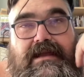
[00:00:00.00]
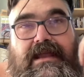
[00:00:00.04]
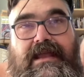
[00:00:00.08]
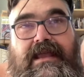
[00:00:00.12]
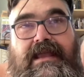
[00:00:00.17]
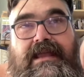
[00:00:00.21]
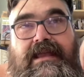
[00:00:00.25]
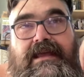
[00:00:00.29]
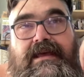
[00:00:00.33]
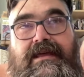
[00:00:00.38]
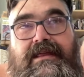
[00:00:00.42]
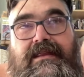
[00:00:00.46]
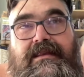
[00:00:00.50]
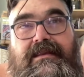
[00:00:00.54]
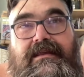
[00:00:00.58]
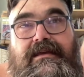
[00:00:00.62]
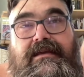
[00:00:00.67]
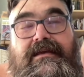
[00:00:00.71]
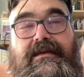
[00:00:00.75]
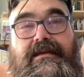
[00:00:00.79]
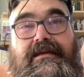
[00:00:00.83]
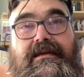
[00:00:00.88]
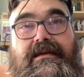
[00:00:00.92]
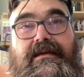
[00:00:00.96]
and
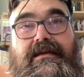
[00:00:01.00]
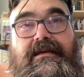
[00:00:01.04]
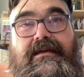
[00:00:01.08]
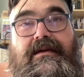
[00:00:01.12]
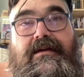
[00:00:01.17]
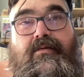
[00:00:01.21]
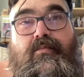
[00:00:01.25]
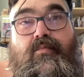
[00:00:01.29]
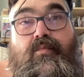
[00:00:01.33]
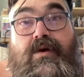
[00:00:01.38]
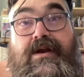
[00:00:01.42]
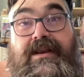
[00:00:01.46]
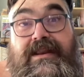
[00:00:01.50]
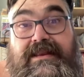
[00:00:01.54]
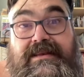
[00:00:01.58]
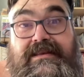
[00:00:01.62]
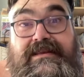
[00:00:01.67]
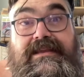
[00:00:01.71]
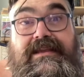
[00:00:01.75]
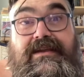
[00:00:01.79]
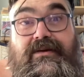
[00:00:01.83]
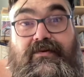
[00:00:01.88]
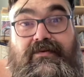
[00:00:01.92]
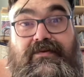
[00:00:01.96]
wanting
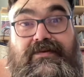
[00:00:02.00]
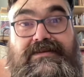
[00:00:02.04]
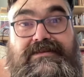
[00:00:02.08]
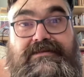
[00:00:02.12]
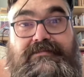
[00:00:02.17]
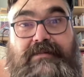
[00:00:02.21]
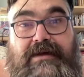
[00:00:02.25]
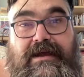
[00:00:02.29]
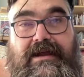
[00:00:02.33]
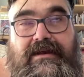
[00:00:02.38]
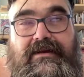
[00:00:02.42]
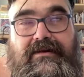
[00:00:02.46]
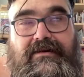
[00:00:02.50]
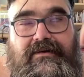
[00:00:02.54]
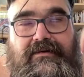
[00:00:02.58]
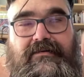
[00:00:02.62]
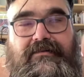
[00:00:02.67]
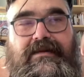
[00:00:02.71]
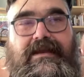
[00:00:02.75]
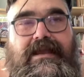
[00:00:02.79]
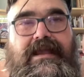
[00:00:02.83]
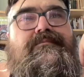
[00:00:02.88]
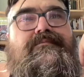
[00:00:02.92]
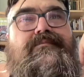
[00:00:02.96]
to kill the spider,